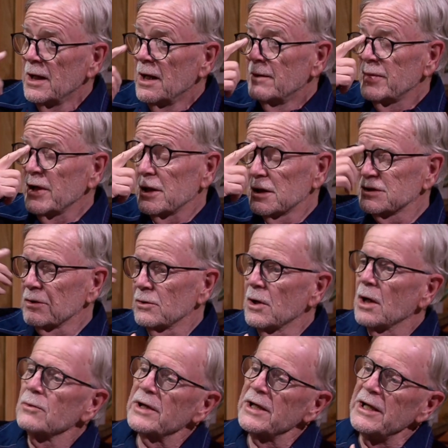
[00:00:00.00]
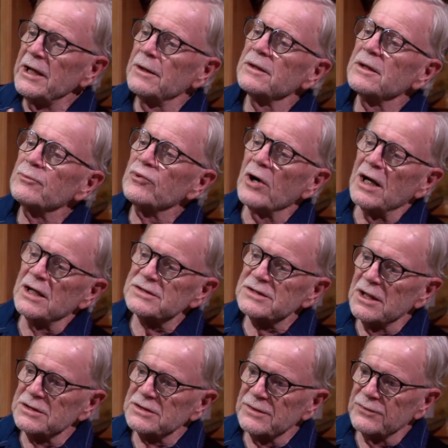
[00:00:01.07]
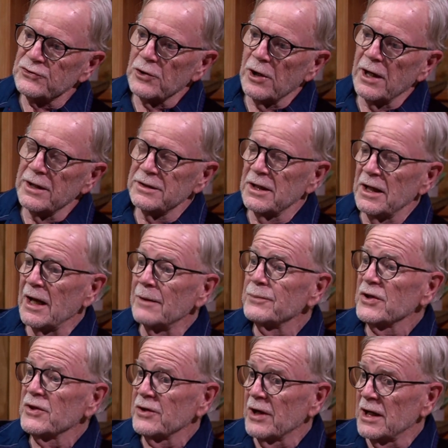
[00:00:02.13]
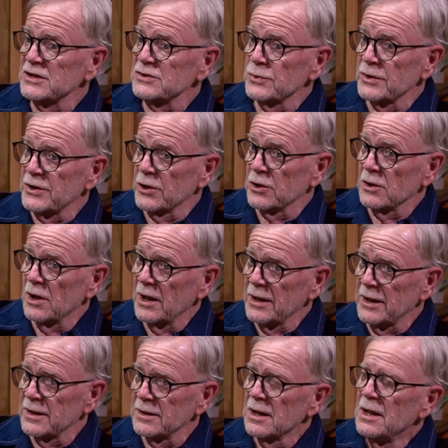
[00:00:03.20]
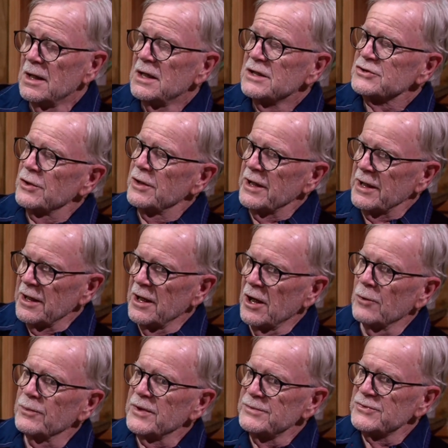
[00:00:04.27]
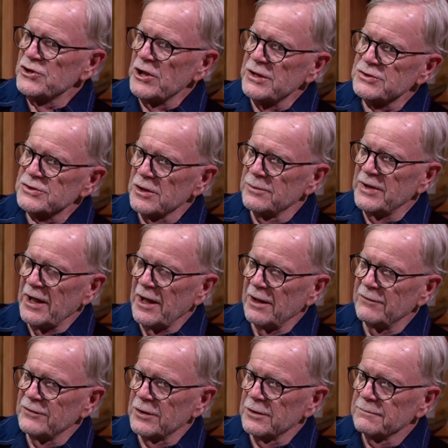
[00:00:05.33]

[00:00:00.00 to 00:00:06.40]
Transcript: because they're already in the process of trying to empathize with their client so they can help them change their behavior.